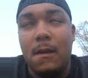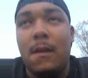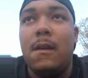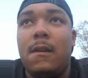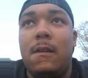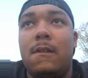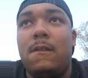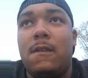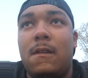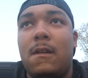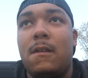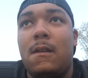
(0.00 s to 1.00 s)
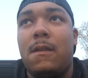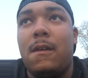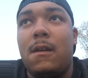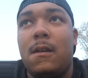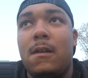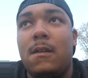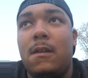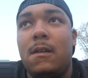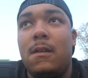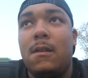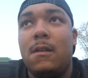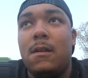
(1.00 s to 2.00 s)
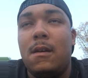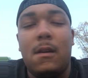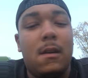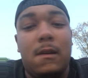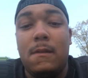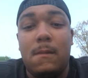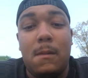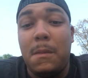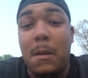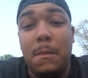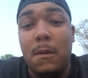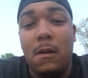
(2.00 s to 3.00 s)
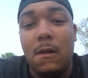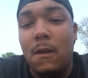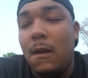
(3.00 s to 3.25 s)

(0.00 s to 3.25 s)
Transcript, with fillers: And there's another thing I did. I can't remember.